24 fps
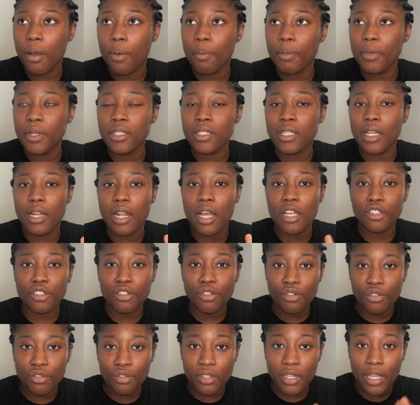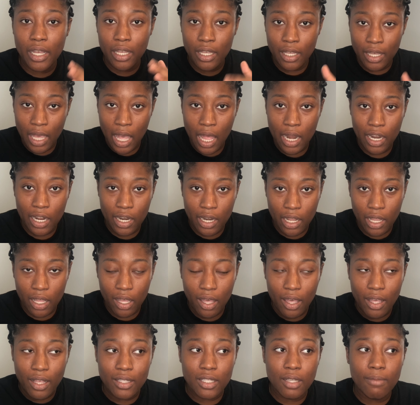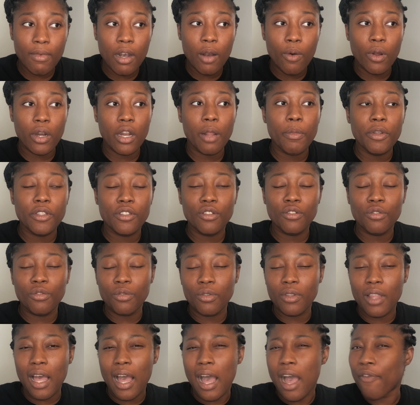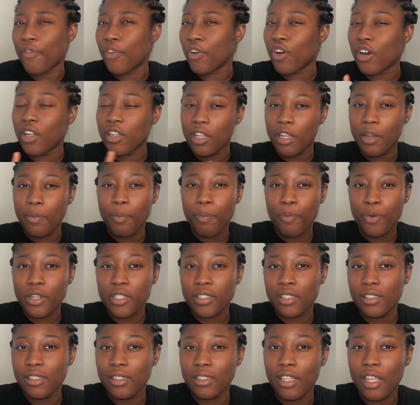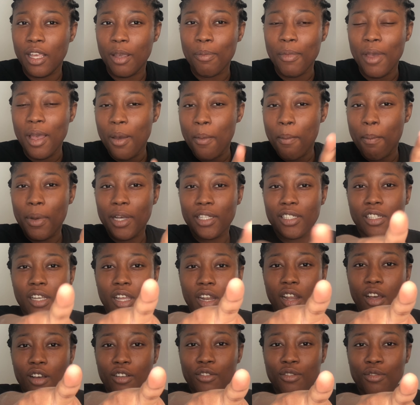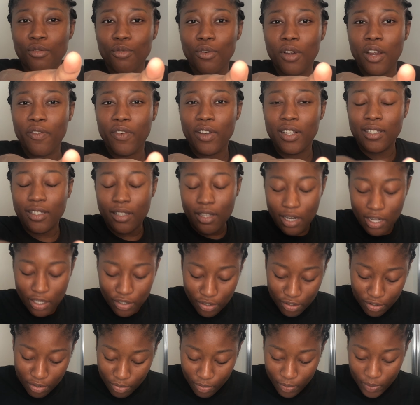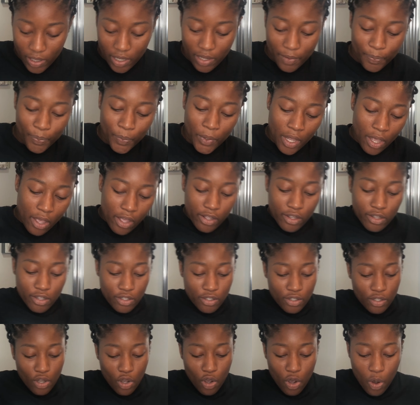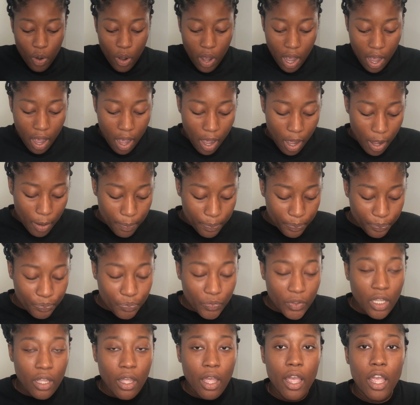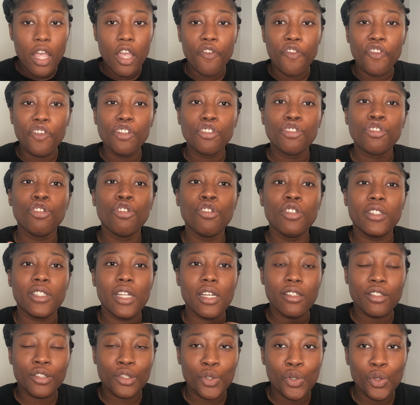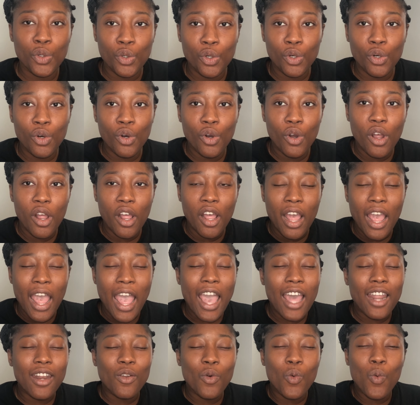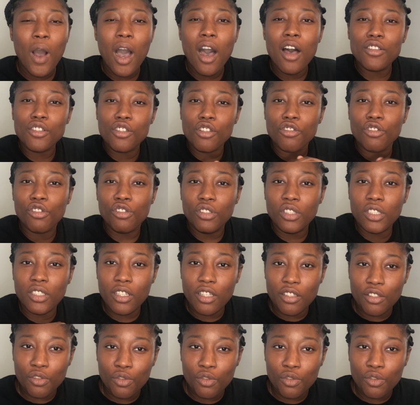international student in Canada. Someone wanted me to do that. I forgot the person's name, but shout out to whoever said I should do it. So if you choose the school, and whilst you're choosing the